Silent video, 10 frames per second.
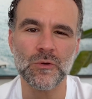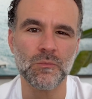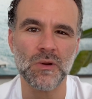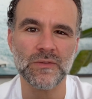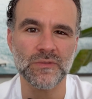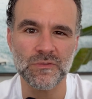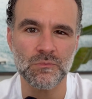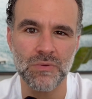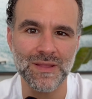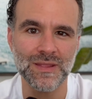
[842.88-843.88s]
processed
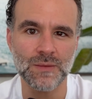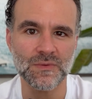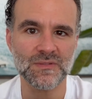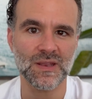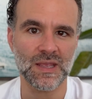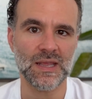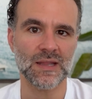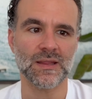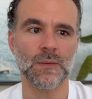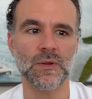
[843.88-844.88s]
bread that I'm just going to eat
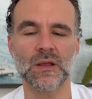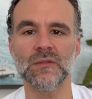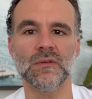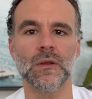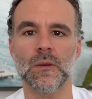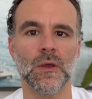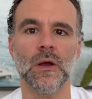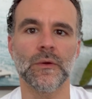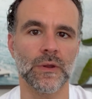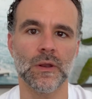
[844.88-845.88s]
and then I'm going to continue to be
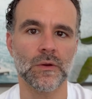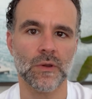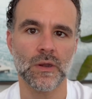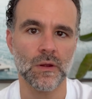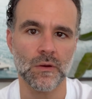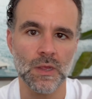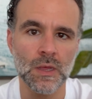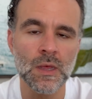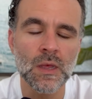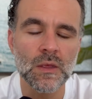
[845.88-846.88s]
hungry and hungry and hungry.
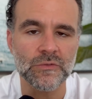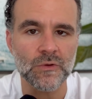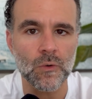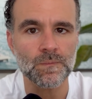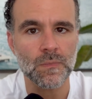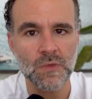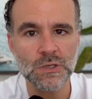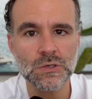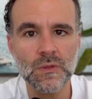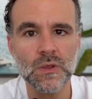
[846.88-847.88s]
So make
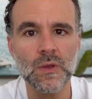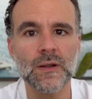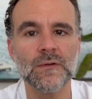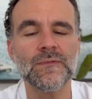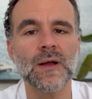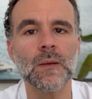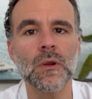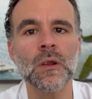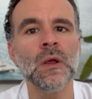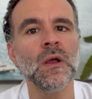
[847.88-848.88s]
sure that you eat enough
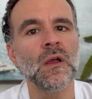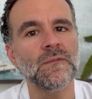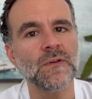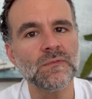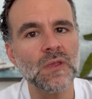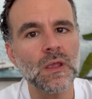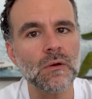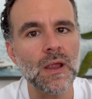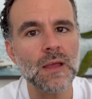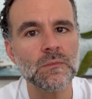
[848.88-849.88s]
fiber. 15
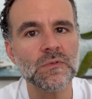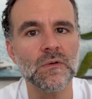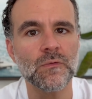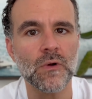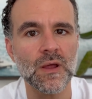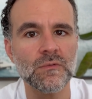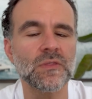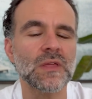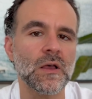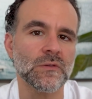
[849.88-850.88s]
grams for every
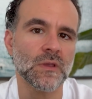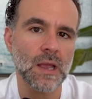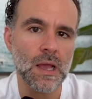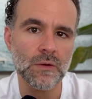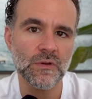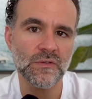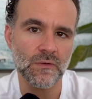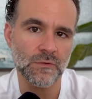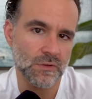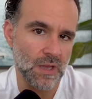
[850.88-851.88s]
1,000 calories
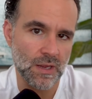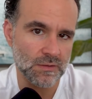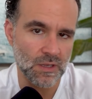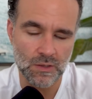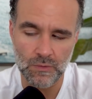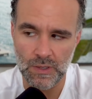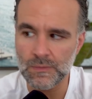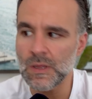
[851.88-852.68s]
of your diet that you eat.